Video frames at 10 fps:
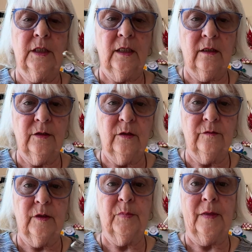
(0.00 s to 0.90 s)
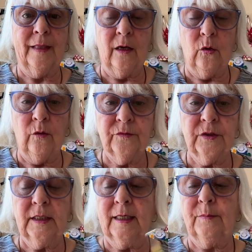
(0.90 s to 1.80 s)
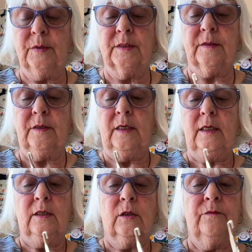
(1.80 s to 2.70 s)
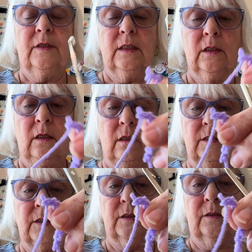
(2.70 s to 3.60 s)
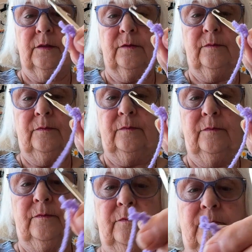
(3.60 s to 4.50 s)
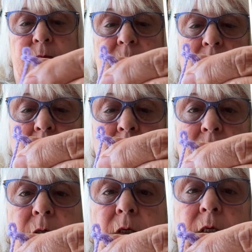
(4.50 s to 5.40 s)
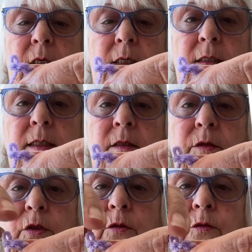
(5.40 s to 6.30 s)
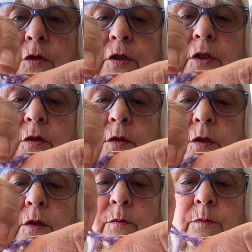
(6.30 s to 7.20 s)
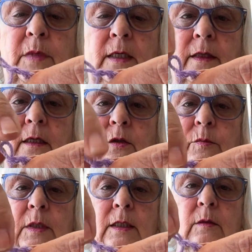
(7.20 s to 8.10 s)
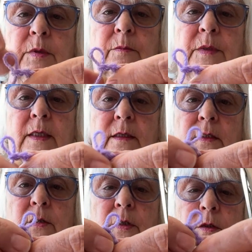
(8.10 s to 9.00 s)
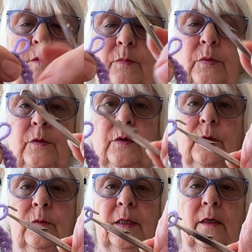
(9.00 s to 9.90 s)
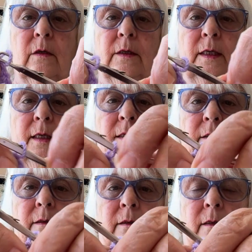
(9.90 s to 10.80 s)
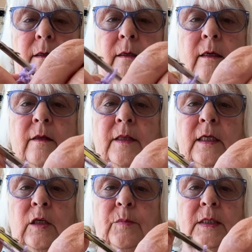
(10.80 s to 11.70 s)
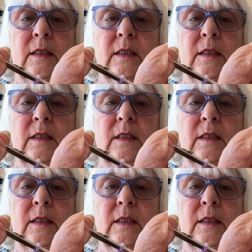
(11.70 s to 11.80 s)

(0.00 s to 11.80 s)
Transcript: yarn over, but that often happens. So if it does, look, tell the children just to make that loop a little bit bigger so you can put the hook back on again. And then your busy